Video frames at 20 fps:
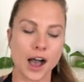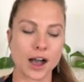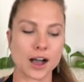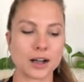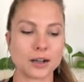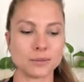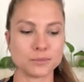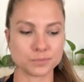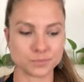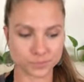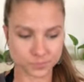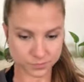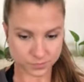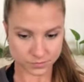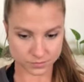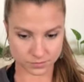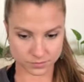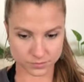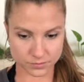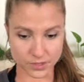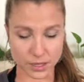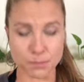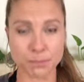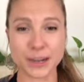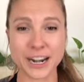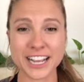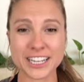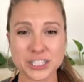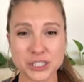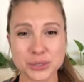Um,
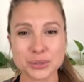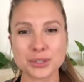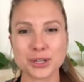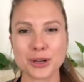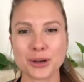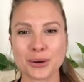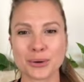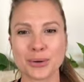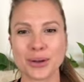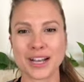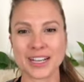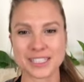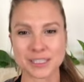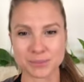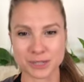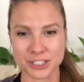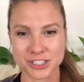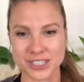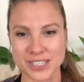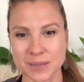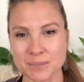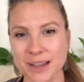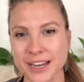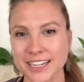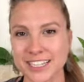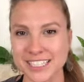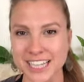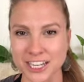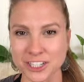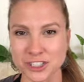but I do know as much as I
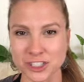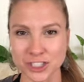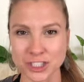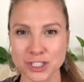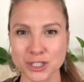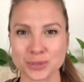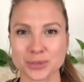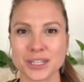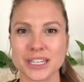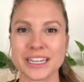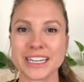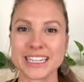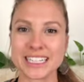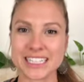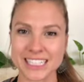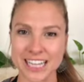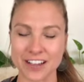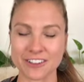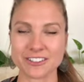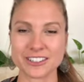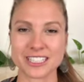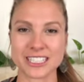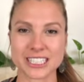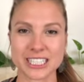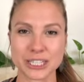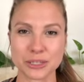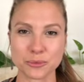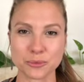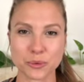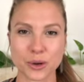paid attention to it, it
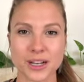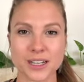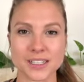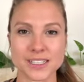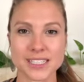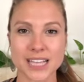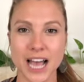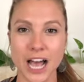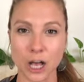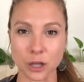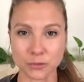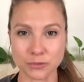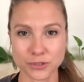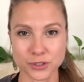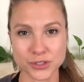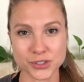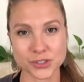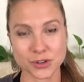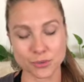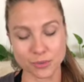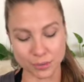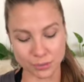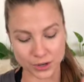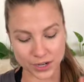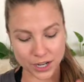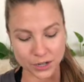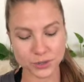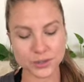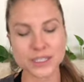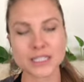definitely was helpful. So remember,
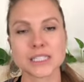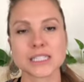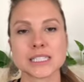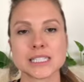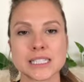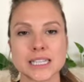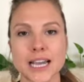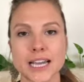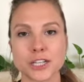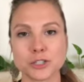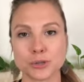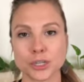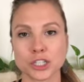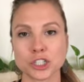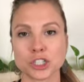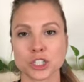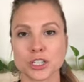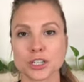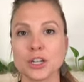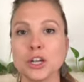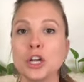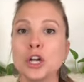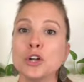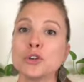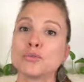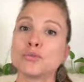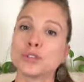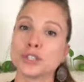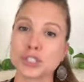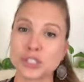not only does dehydration
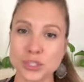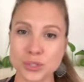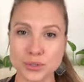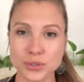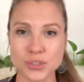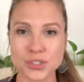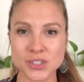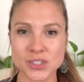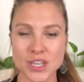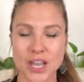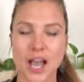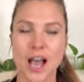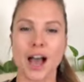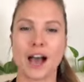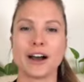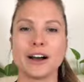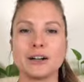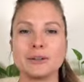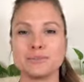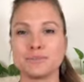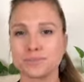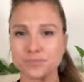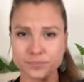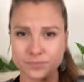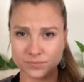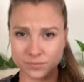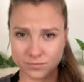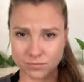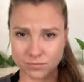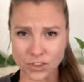reduce um,
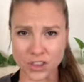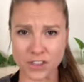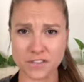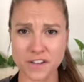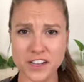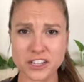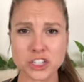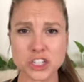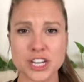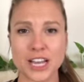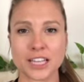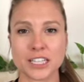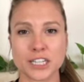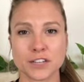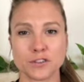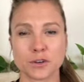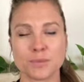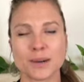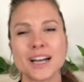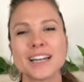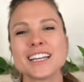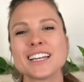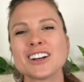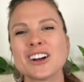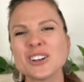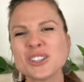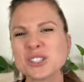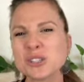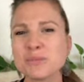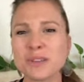the functionality of your body,
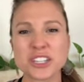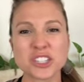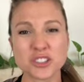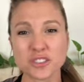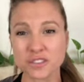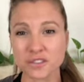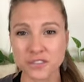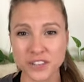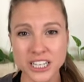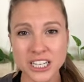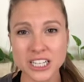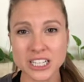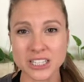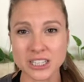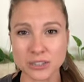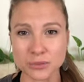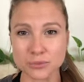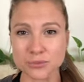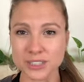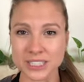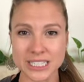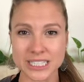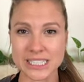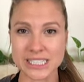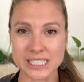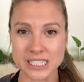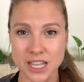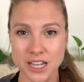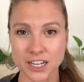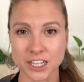it also makes you feel really
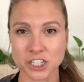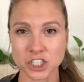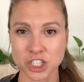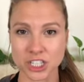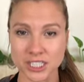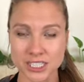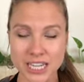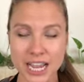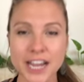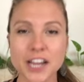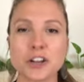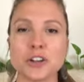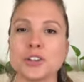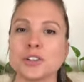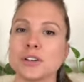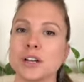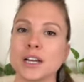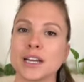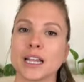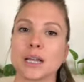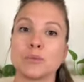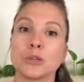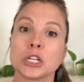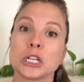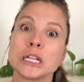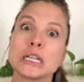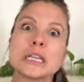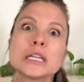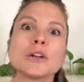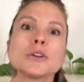sluggish and tired. You're not able
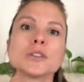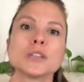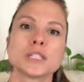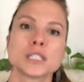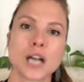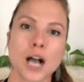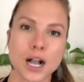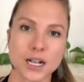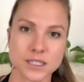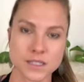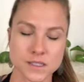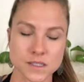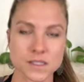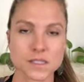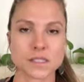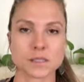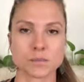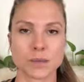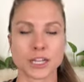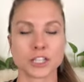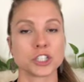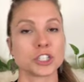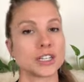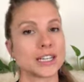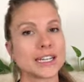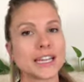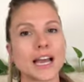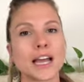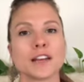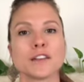to clear the toxins as much.
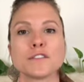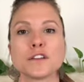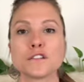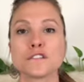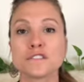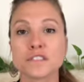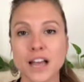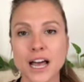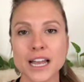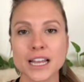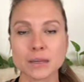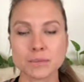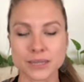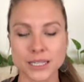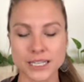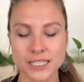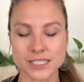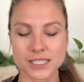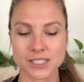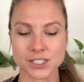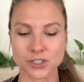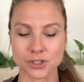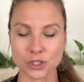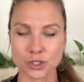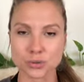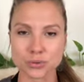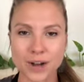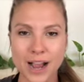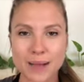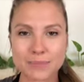And again, if you're flying places,
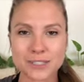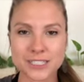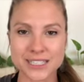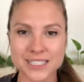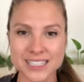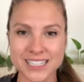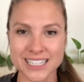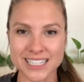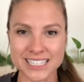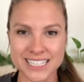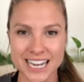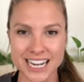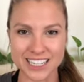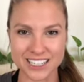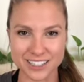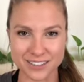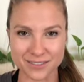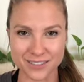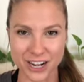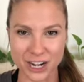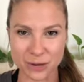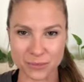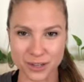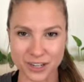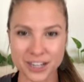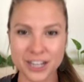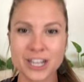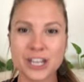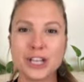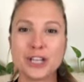you're trapped in this contained
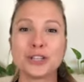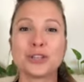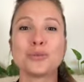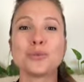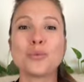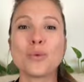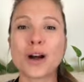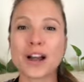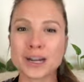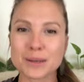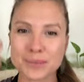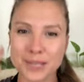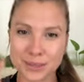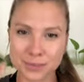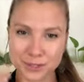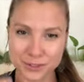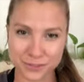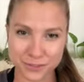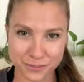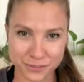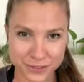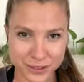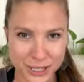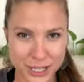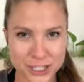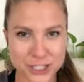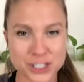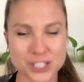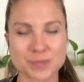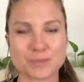environment, you wanna be able to
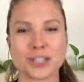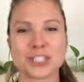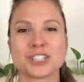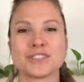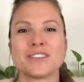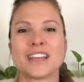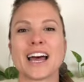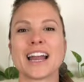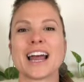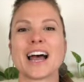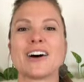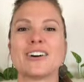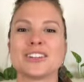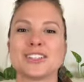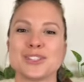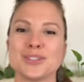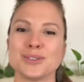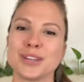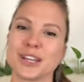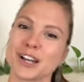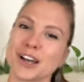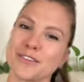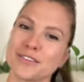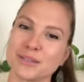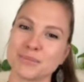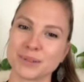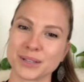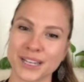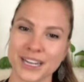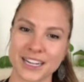flush as much of that out as you get
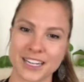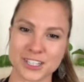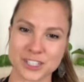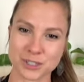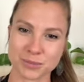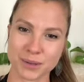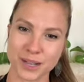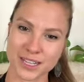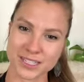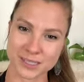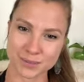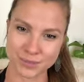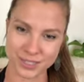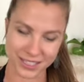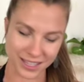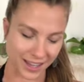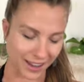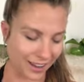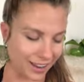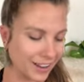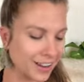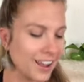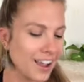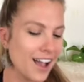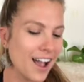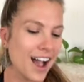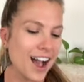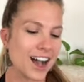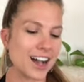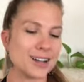off the plane as you possibly can.
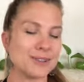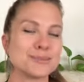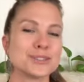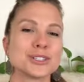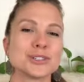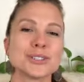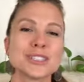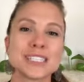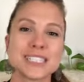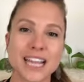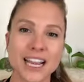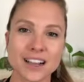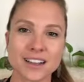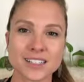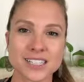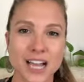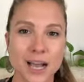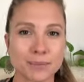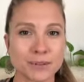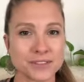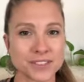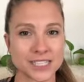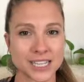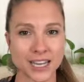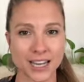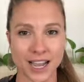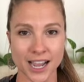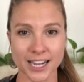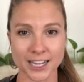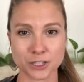Um, so staying on top of
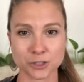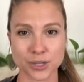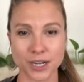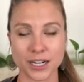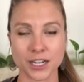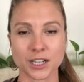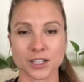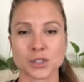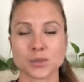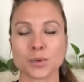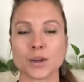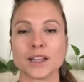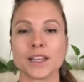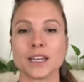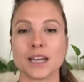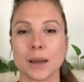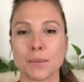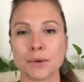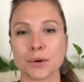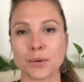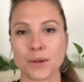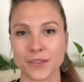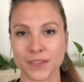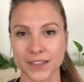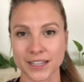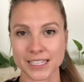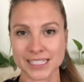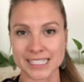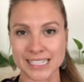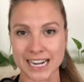staying hydrated is one of the number
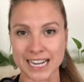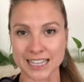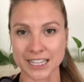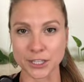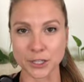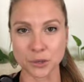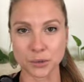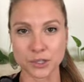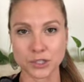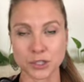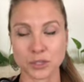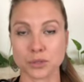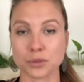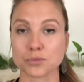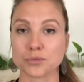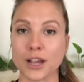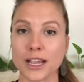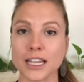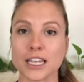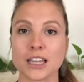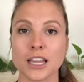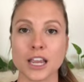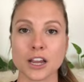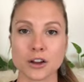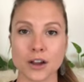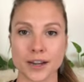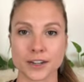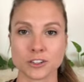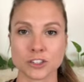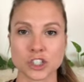one things that I think you can do to regulate
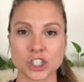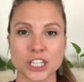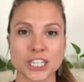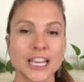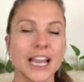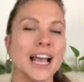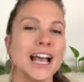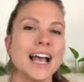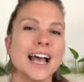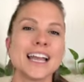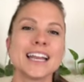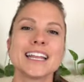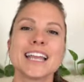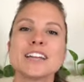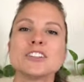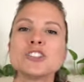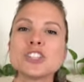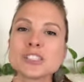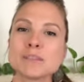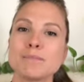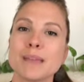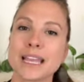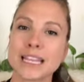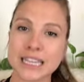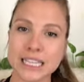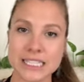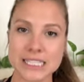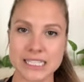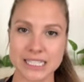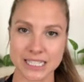your energy. And again, just
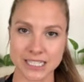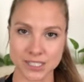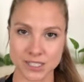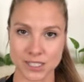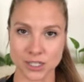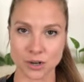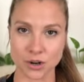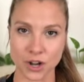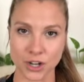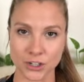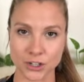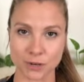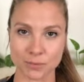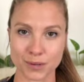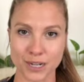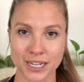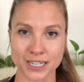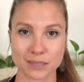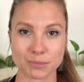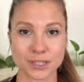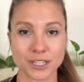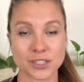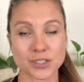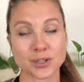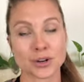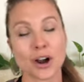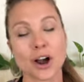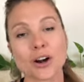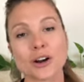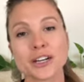make things easier on your body
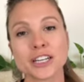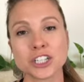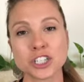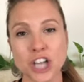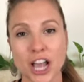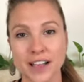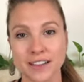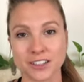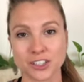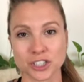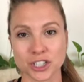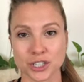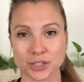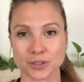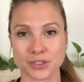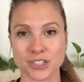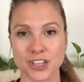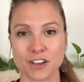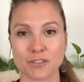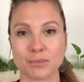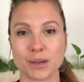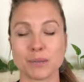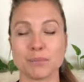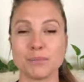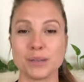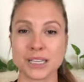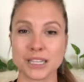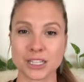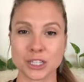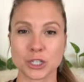because you're already challenging yourself by
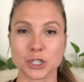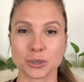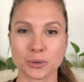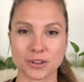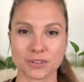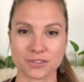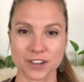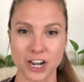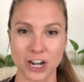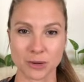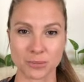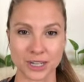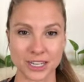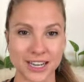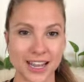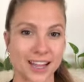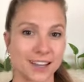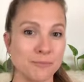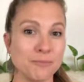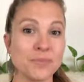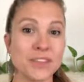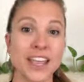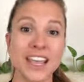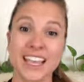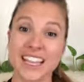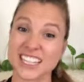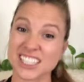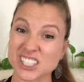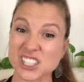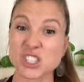being in a new environment and
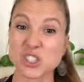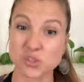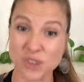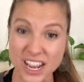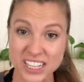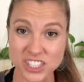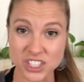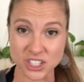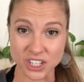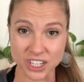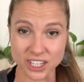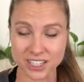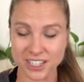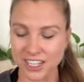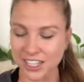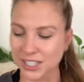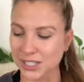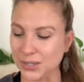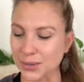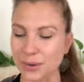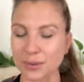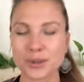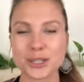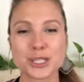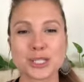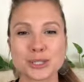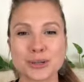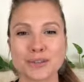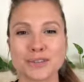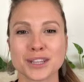it's a stressor. So we
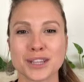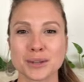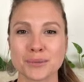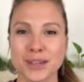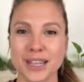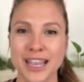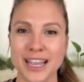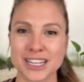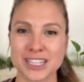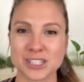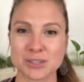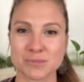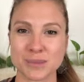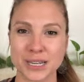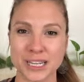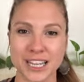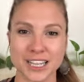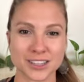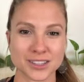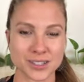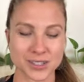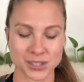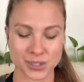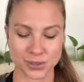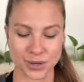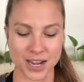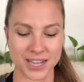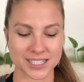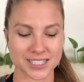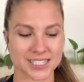wanna do everything we can to mitigate the
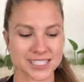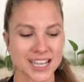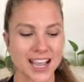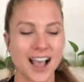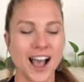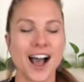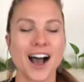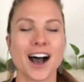stress.